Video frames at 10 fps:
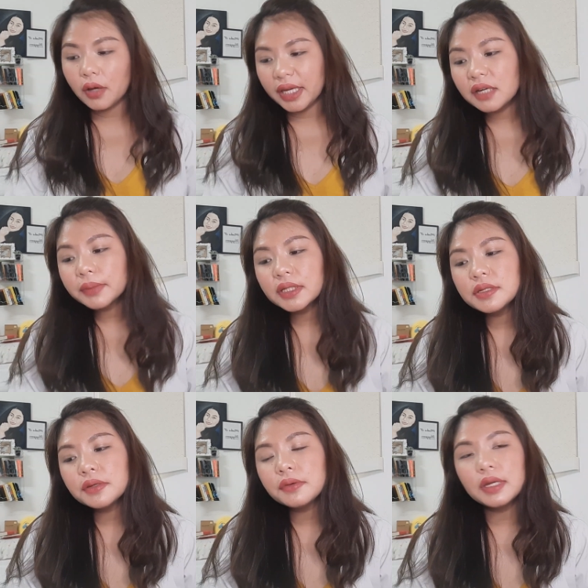Okay, number
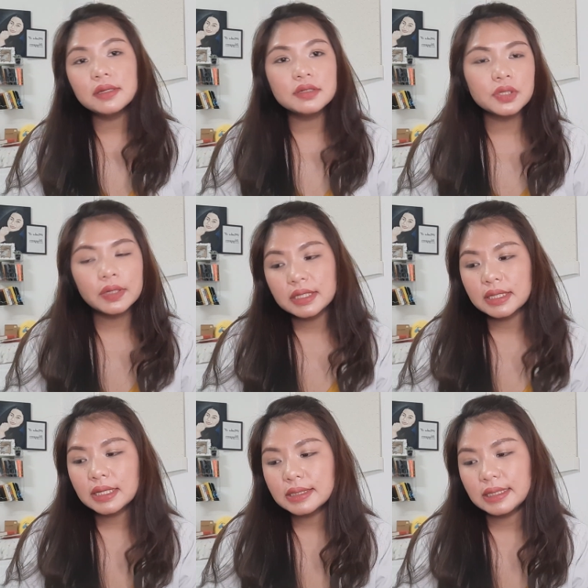two in the
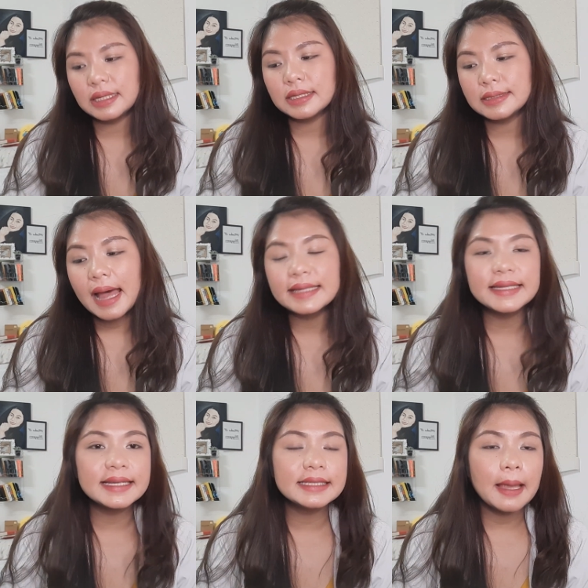choices is
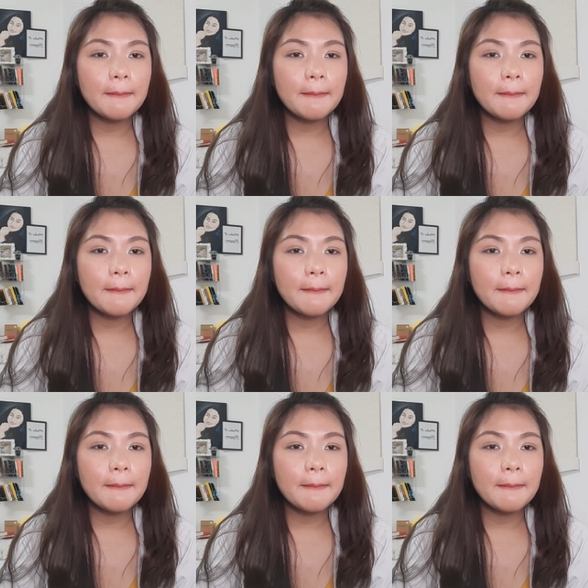assess